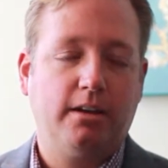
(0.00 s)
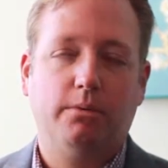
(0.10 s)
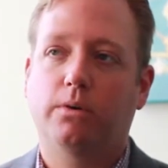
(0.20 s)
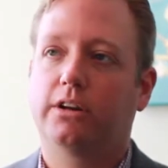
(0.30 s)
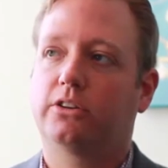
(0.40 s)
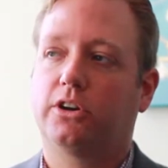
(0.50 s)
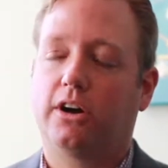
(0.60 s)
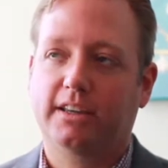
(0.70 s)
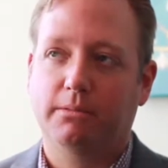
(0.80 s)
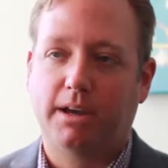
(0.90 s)
What you're
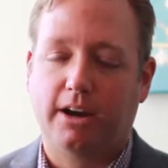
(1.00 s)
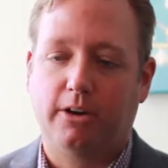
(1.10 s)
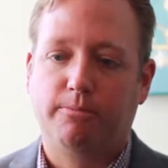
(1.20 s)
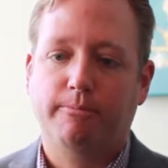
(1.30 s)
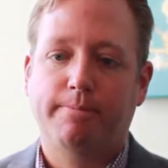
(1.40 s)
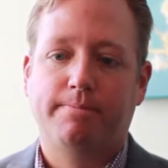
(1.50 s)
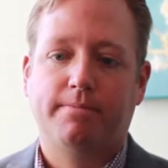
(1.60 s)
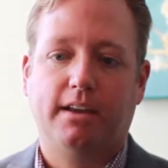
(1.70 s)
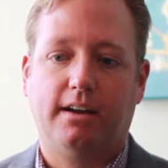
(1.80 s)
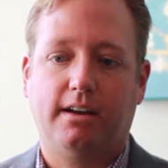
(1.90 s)
talking about,
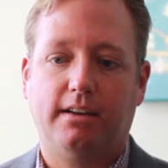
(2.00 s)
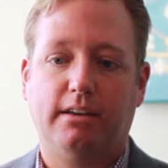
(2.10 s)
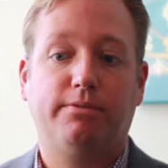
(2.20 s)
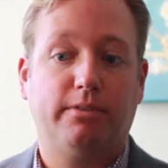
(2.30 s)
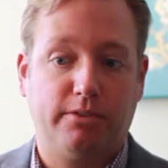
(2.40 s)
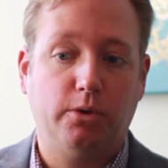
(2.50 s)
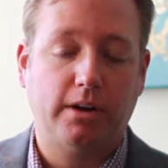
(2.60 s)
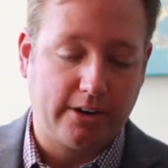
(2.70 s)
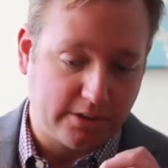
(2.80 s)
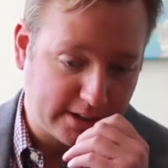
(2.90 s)
if you and
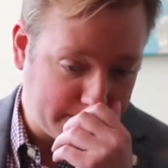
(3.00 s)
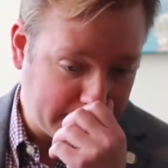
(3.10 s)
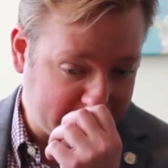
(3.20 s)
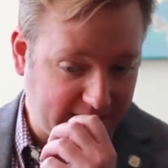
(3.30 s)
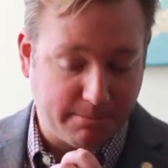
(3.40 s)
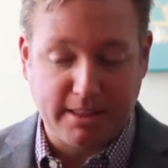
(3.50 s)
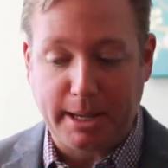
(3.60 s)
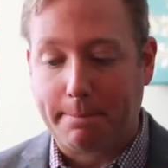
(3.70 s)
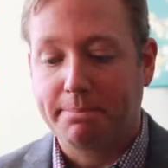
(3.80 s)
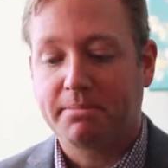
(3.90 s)
I are talking about the same
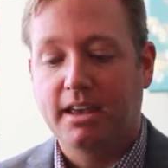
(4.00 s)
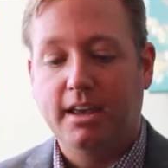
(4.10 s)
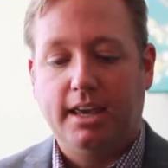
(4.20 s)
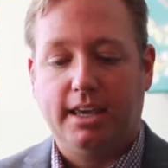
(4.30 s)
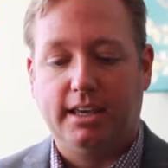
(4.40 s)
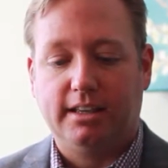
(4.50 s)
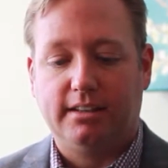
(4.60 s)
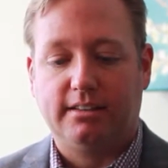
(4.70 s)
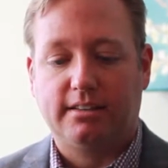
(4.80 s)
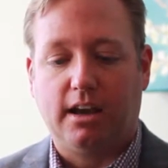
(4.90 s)
thing,
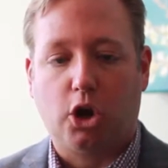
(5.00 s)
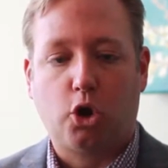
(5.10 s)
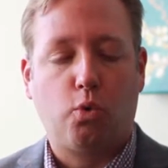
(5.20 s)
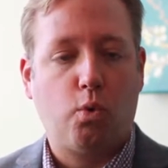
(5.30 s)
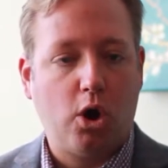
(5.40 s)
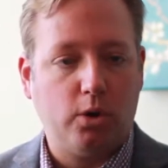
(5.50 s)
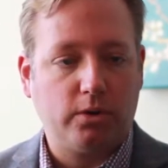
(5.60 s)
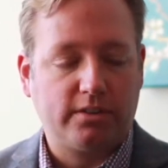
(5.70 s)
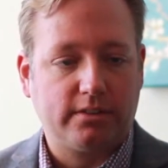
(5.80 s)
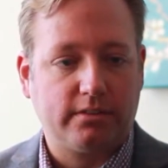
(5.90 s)
is a
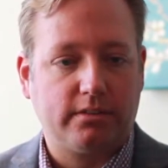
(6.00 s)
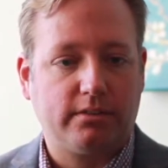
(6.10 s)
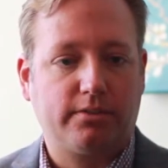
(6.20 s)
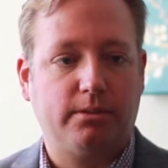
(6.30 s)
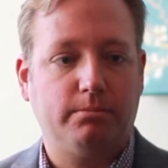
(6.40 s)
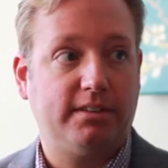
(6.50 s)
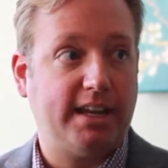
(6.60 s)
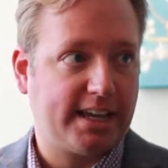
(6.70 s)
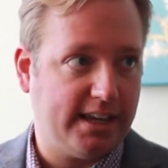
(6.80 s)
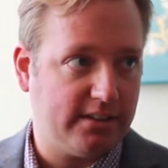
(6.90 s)
quote from
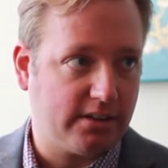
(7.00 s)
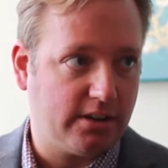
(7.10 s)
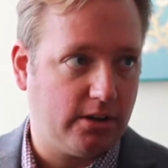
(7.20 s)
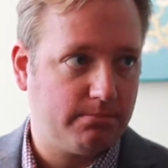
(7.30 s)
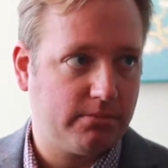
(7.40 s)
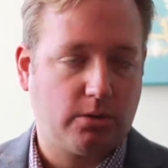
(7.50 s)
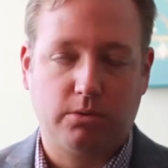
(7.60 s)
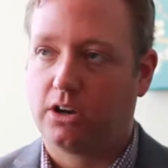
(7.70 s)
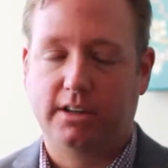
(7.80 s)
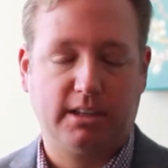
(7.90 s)
decades ago. So
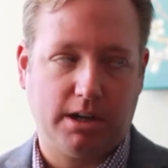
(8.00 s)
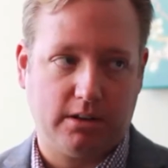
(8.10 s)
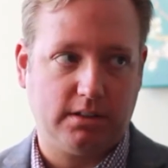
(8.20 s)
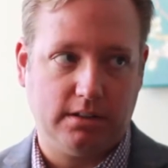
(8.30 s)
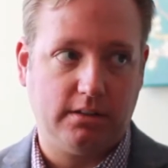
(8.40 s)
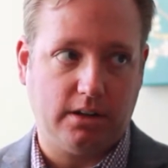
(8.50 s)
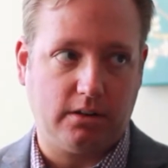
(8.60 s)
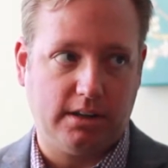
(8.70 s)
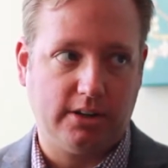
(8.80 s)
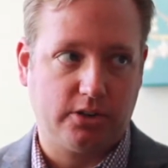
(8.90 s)
we're talking about
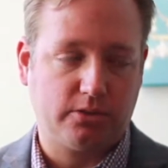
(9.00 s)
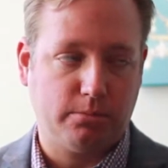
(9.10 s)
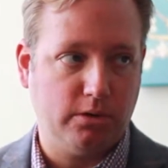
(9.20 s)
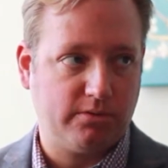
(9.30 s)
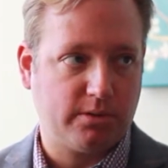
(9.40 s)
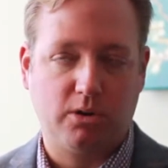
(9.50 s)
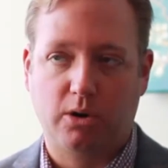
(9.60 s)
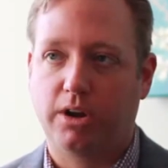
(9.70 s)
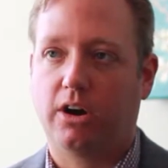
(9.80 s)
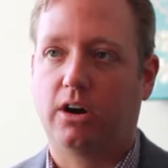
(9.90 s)
years removed from
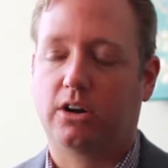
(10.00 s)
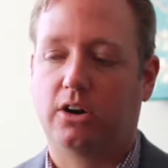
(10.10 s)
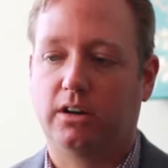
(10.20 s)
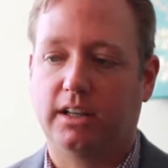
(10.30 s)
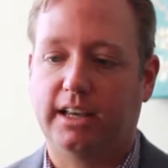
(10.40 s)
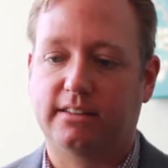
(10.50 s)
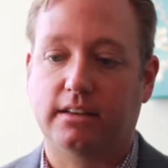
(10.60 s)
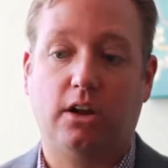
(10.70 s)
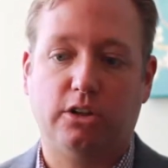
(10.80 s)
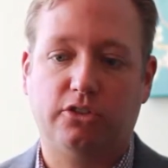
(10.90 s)
where we are currently as a
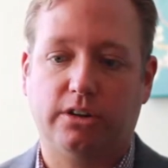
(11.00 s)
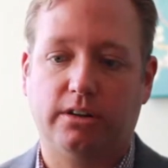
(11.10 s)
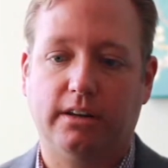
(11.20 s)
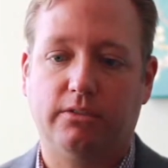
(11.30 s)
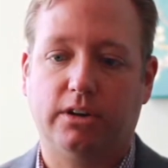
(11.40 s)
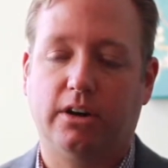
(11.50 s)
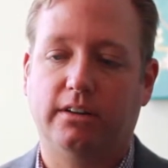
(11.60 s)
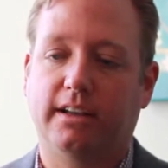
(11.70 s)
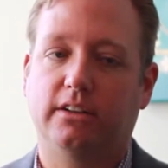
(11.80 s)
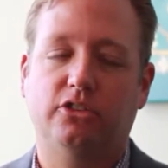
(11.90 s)
culture in
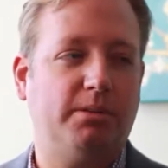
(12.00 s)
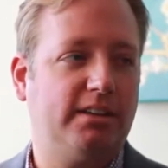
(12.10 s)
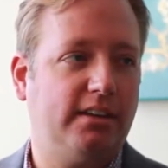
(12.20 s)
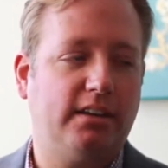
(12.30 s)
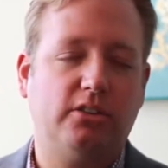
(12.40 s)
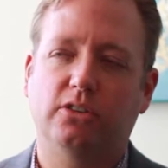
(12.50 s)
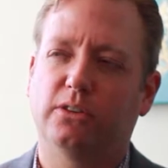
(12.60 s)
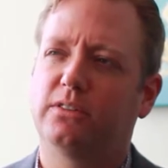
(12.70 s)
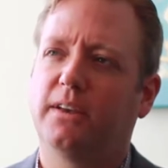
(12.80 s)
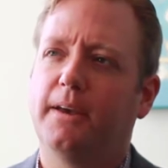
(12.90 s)
regard to LGBT
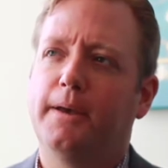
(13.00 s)
issues.